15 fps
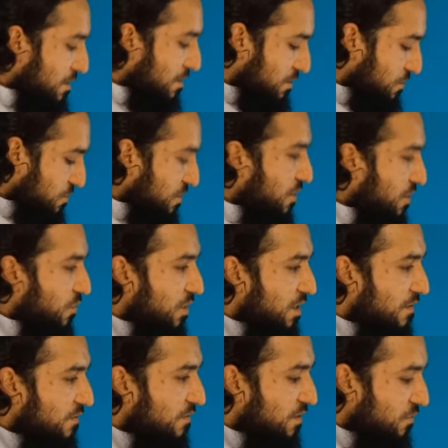Sorry, we
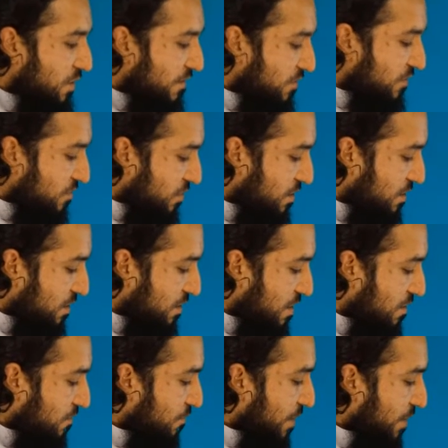haven't written it
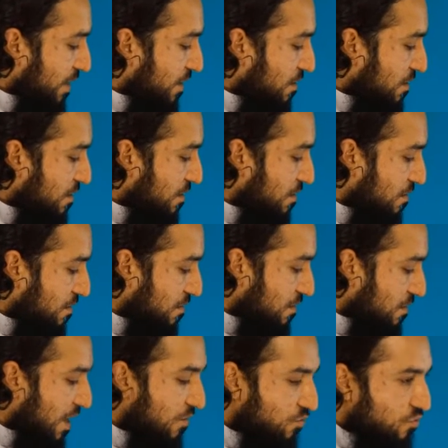down. Practical,
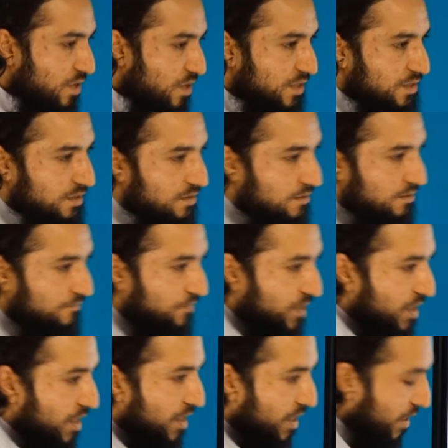how to write it.
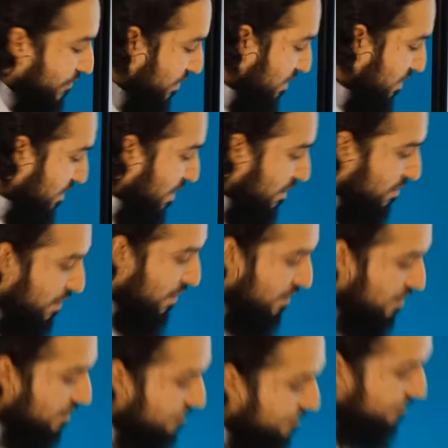If it's in that
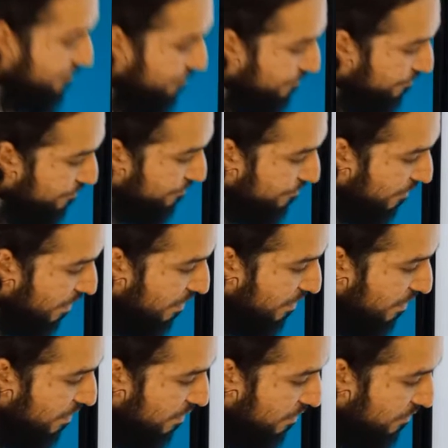state,
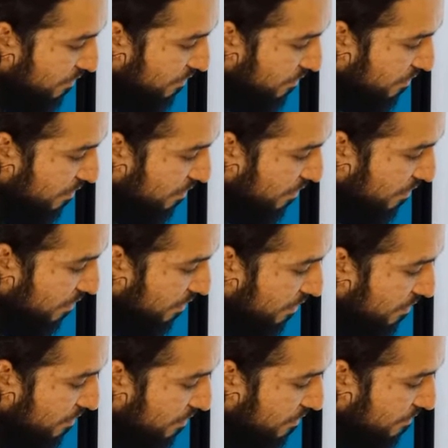you start like
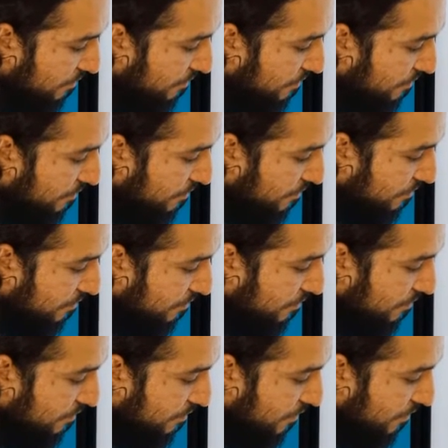this,
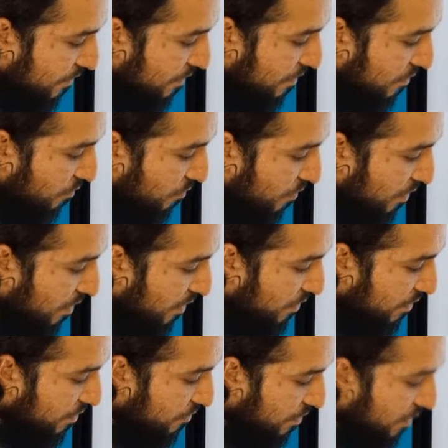one
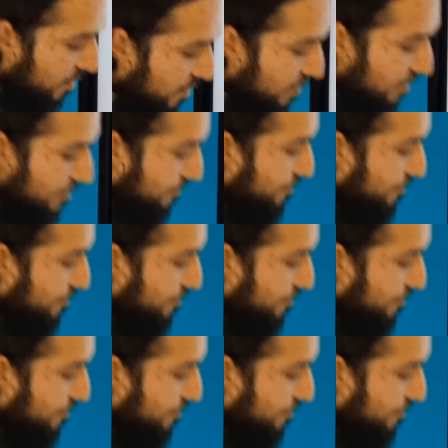line, two lines.